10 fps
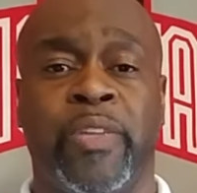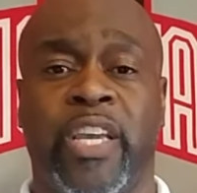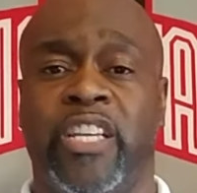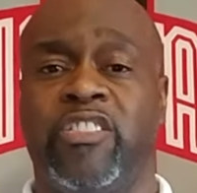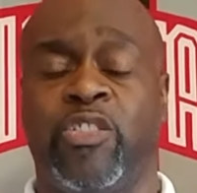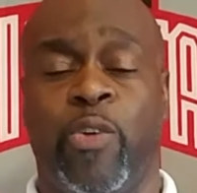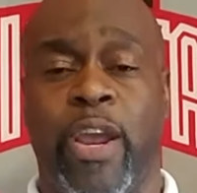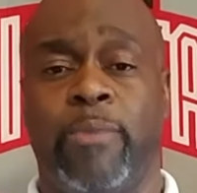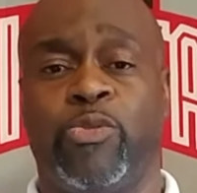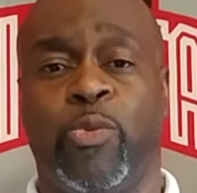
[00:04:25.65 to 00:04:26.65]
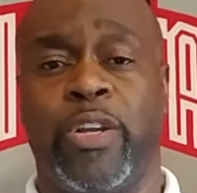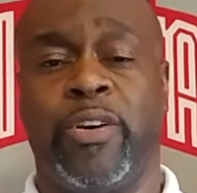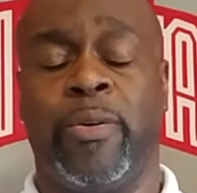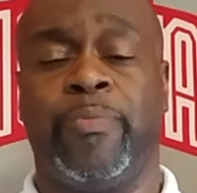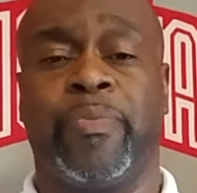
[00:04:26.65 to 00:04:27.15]
Instagram,
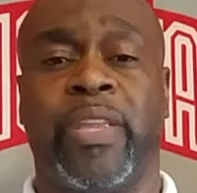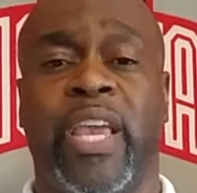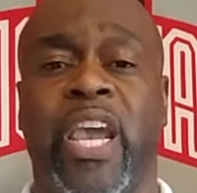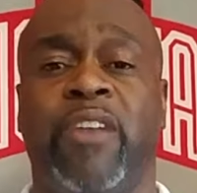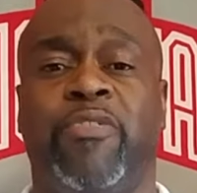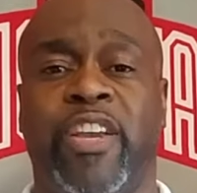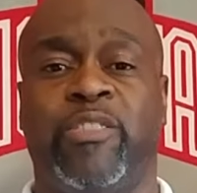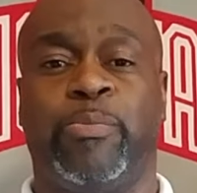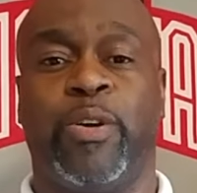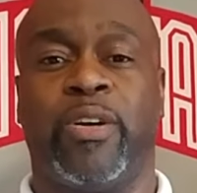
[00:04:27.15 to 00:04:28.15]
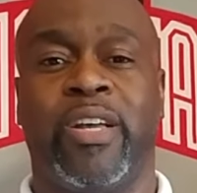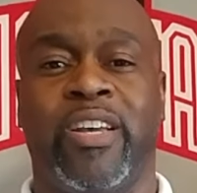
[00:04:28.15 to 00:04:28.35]
Twitter, and Facebook.